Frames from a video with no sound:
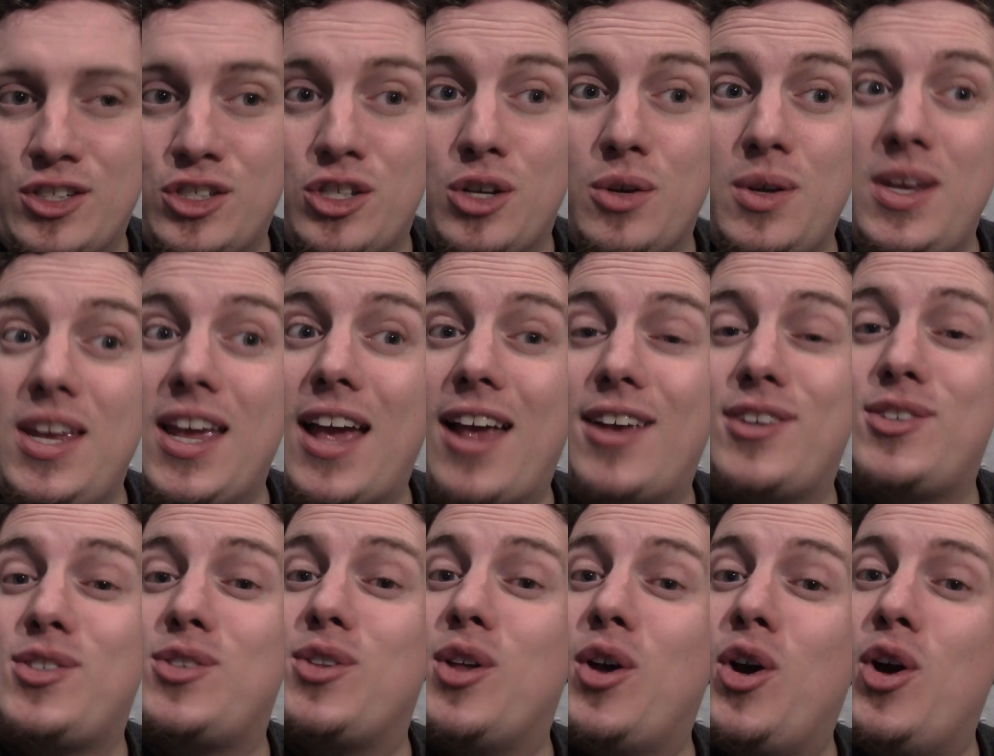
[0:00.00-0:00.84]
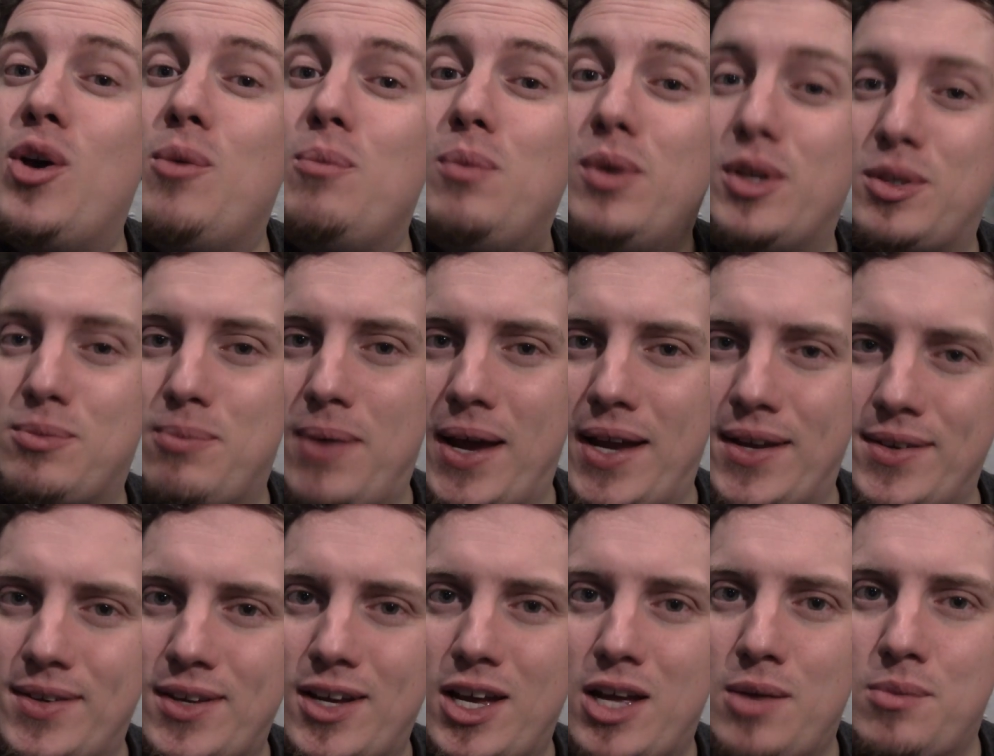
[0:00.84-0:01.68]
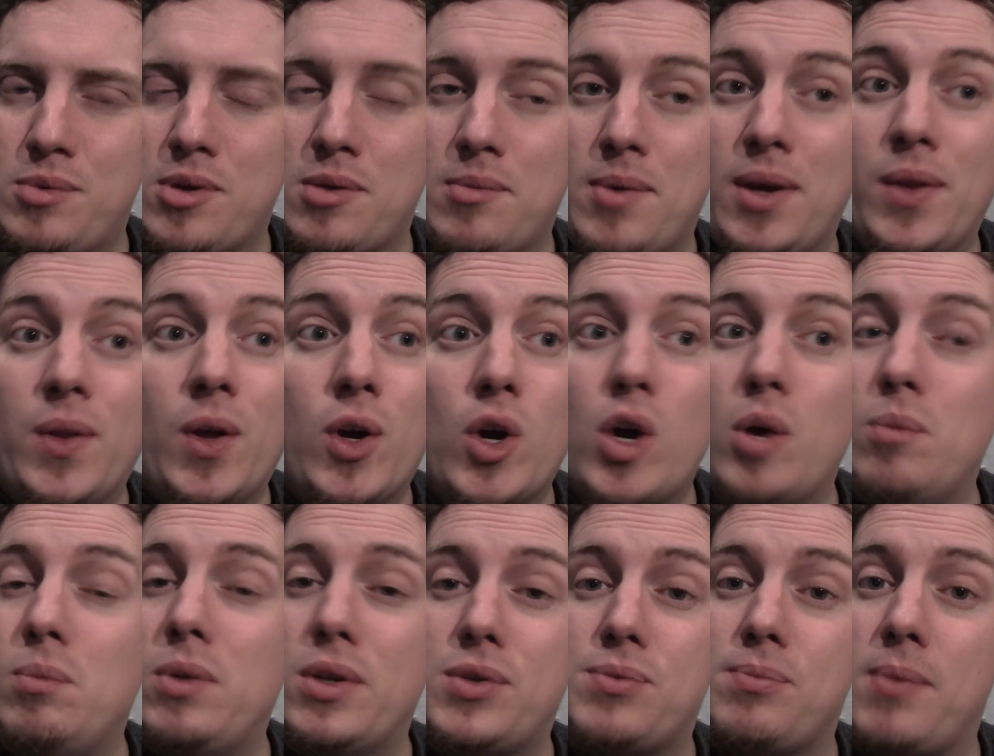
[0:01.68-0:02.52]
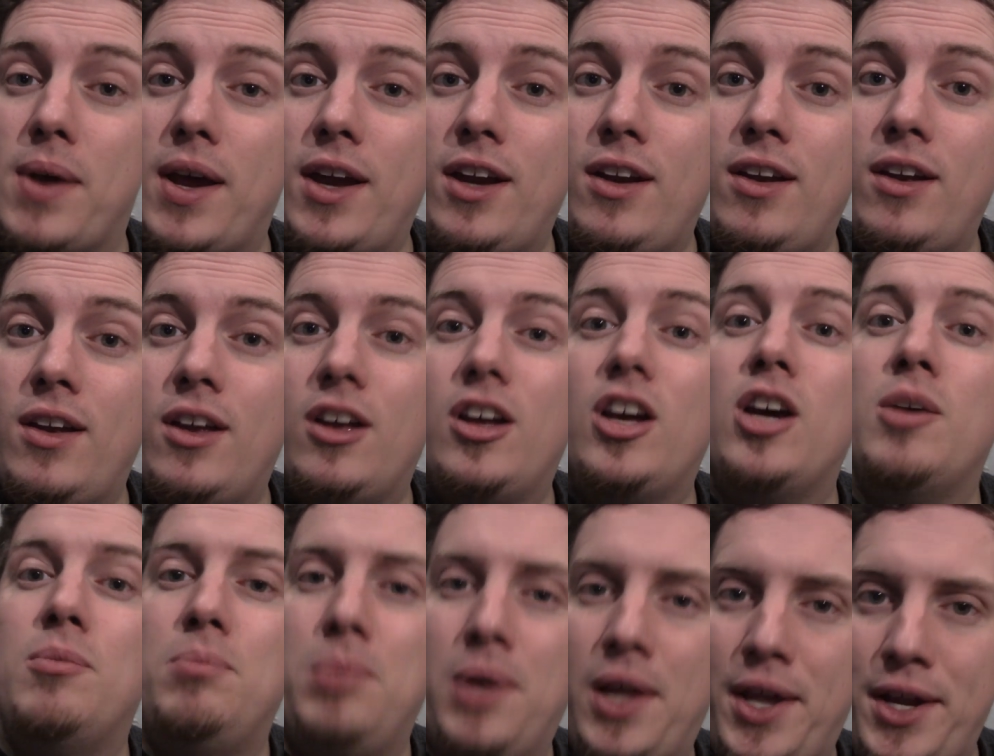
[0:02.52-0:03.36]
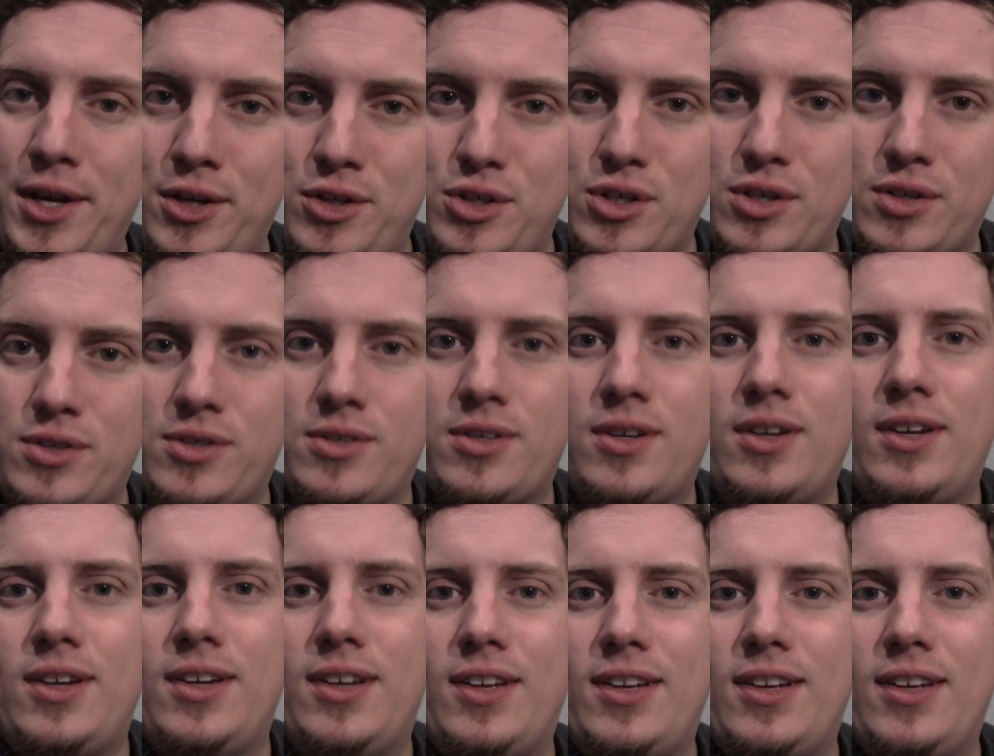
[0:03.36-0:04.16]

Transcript: so he asks the homeless man to help him, and the homeless man obliges.